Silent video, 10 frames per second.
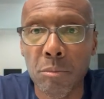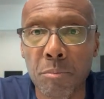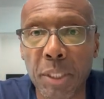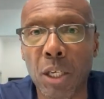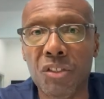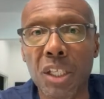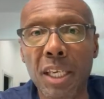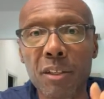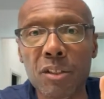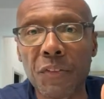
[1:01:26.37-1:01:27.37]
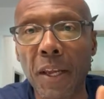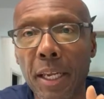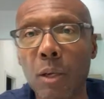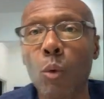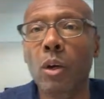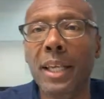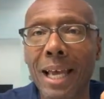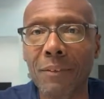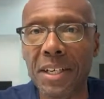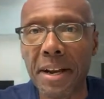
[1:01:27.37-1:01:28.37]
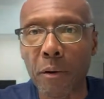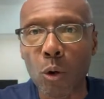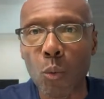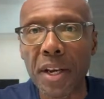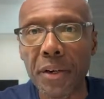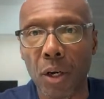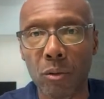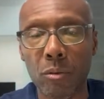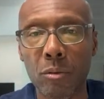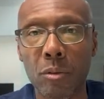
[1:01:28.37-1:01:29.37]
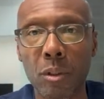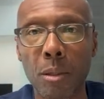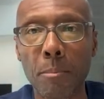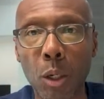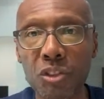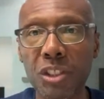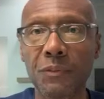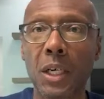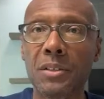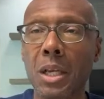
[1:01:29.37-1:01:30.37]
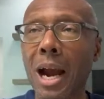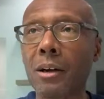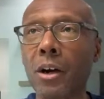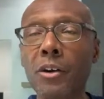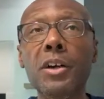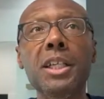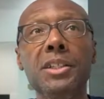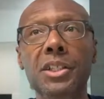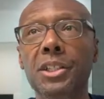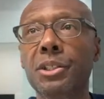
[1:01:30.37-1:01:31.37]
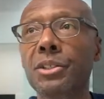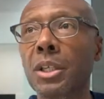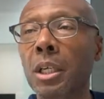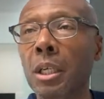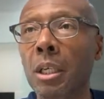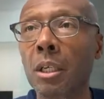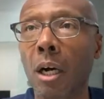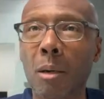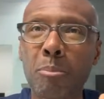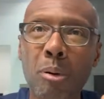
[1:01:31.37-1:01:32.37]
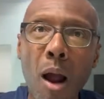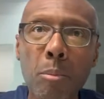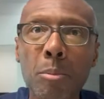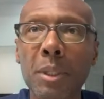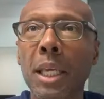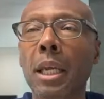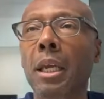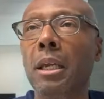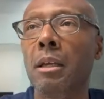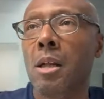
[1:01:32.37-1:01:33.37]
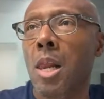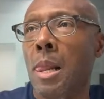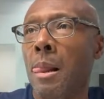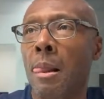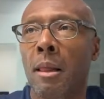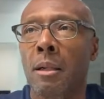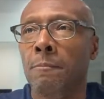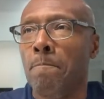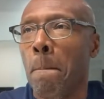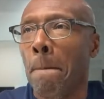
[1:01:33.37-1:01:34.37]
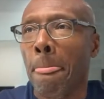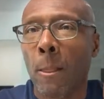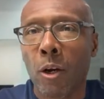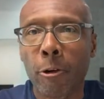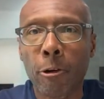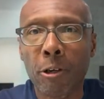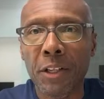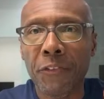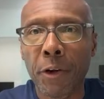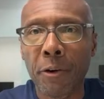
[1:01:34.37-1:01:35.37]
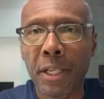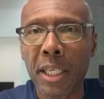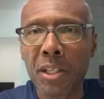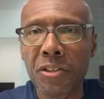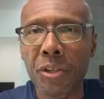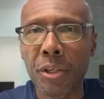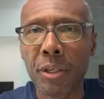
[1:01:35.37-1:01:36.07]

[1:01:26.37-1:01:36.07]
Because see, here's the thing. We only have a narrow window. Most of us, our earning years are probably early 30s